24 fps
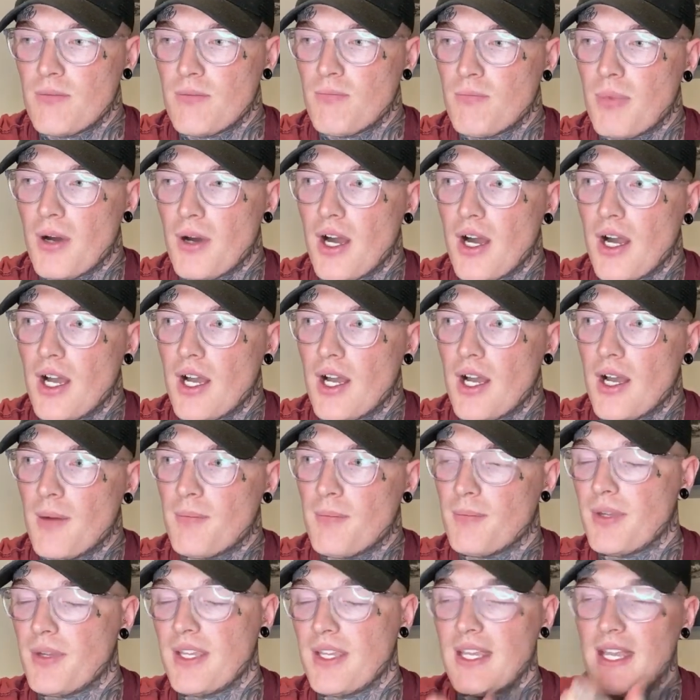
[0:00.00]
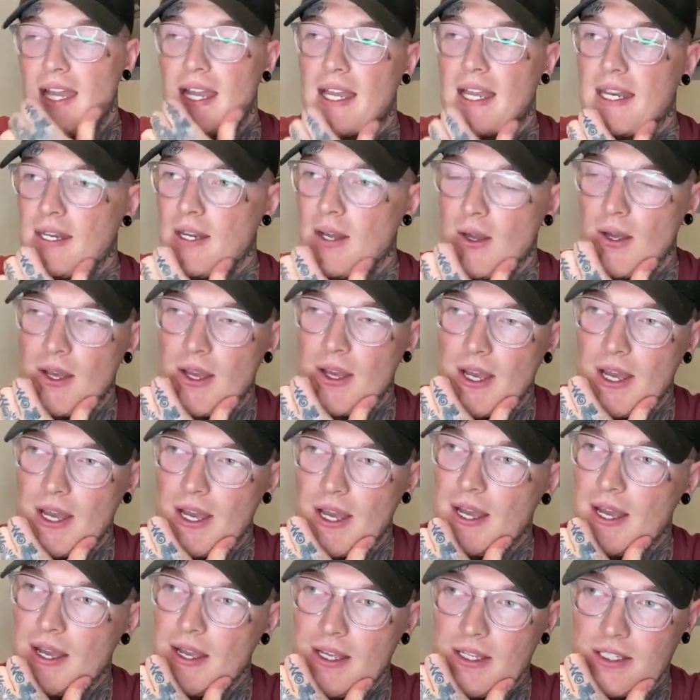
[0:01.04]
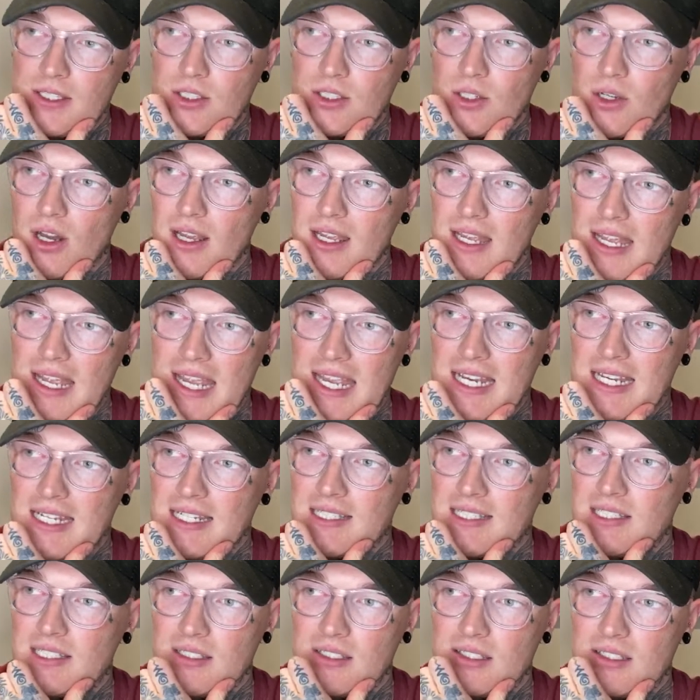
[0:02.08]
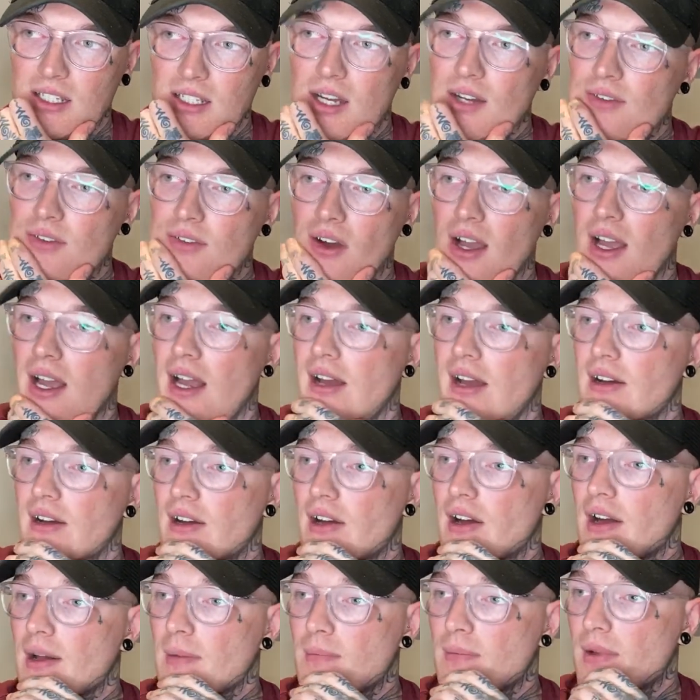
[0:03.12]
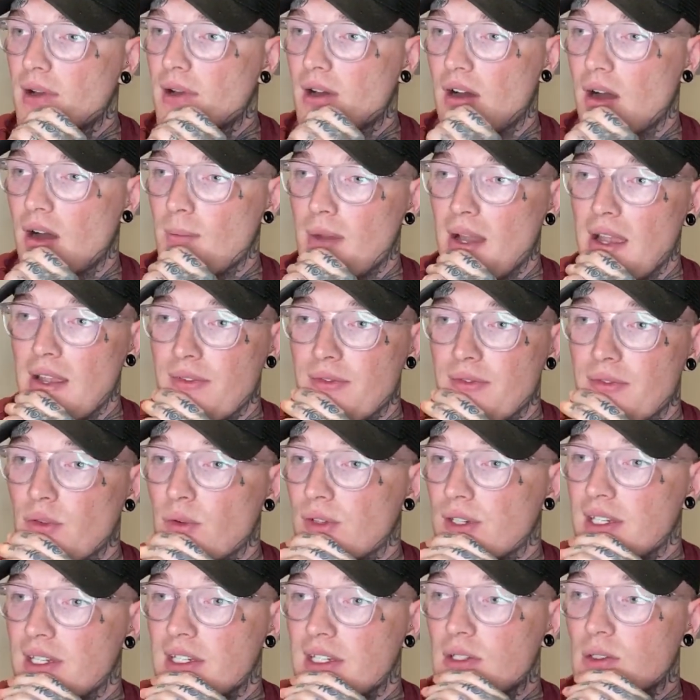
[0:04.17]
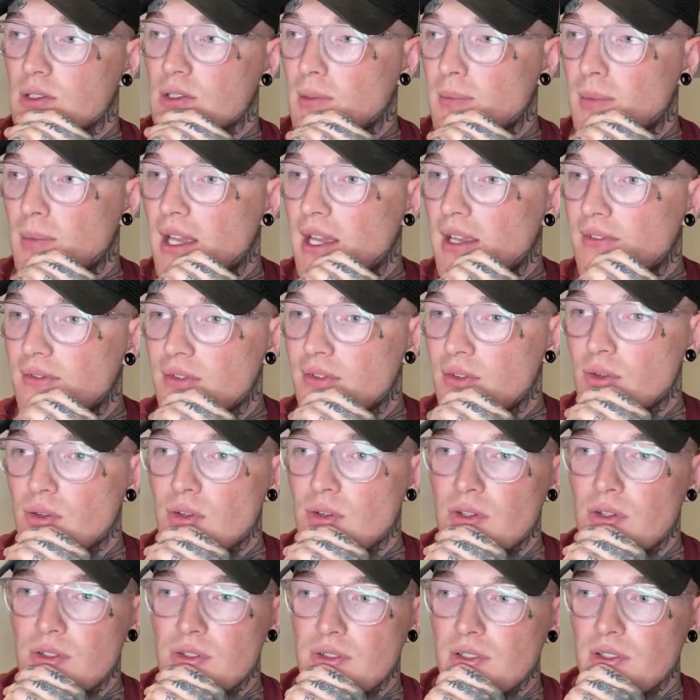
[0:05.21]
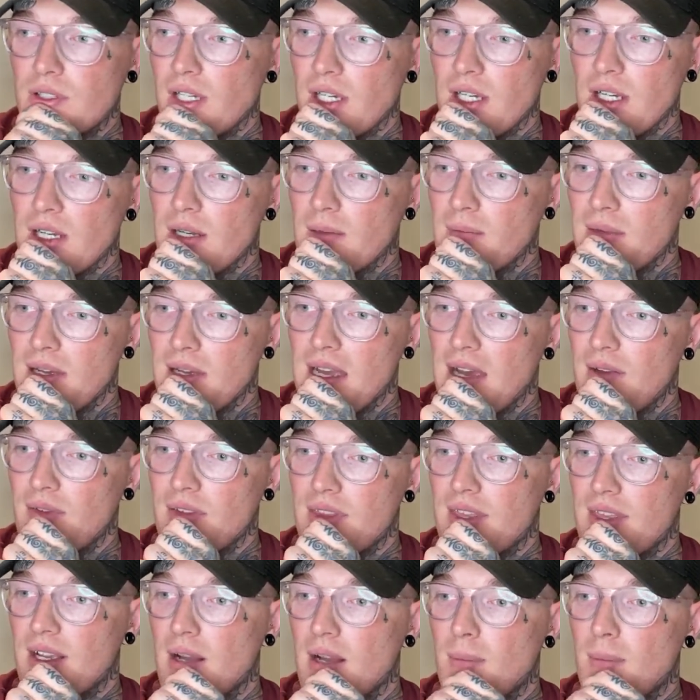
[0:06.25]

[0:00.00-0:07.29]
But yeah, no. So like inks and stuff, I pay for. Needles I pay for. Everything I